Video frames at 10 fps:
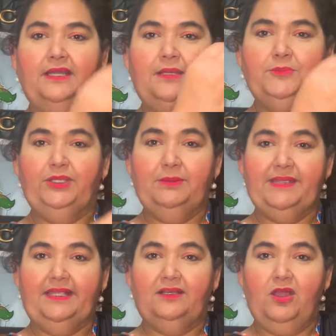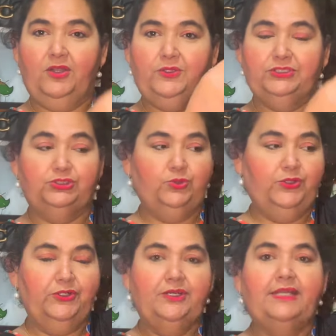you can make it longer and
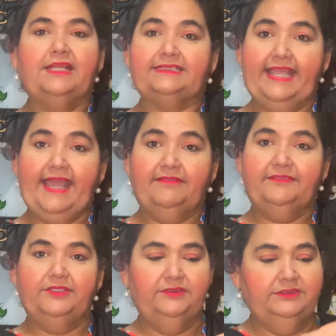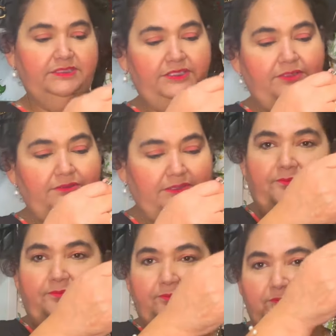shorter, because they have those. Can't
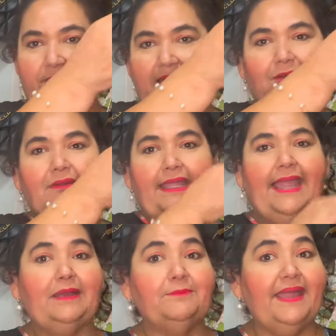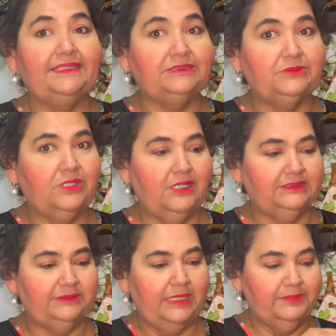imagine it would cost
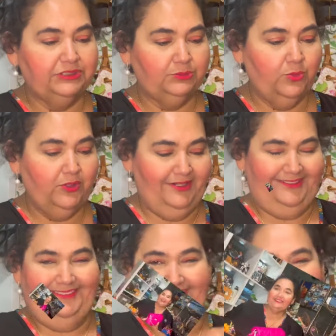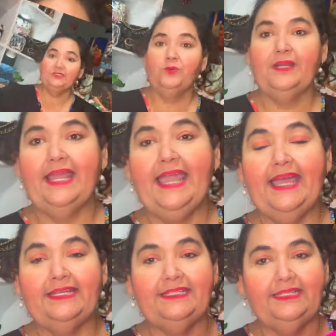them that much more. So what I
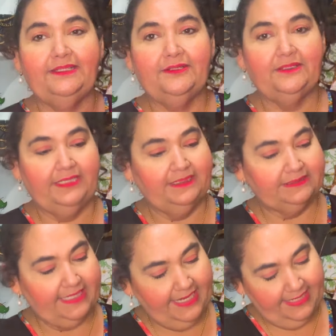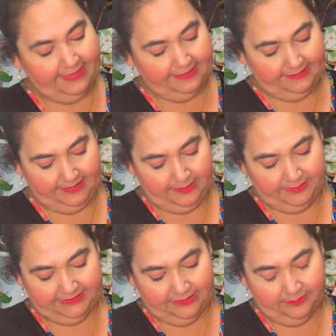had in here is I had
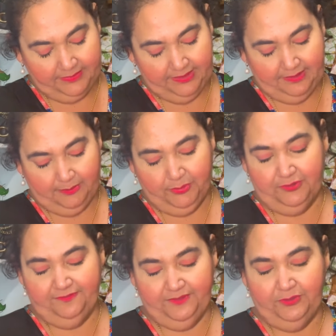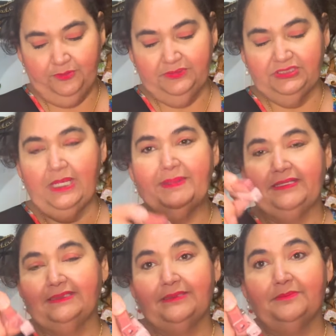some perfumes.
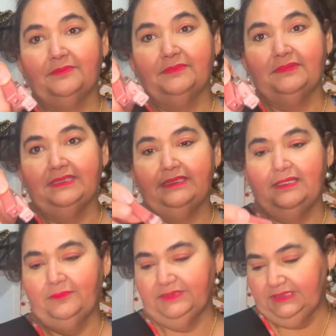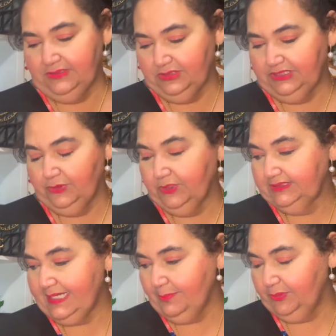Some little Dior
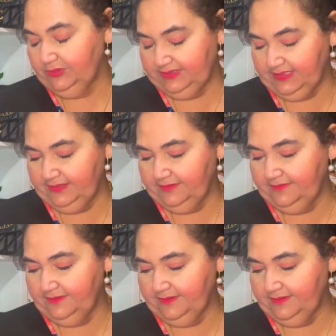samples of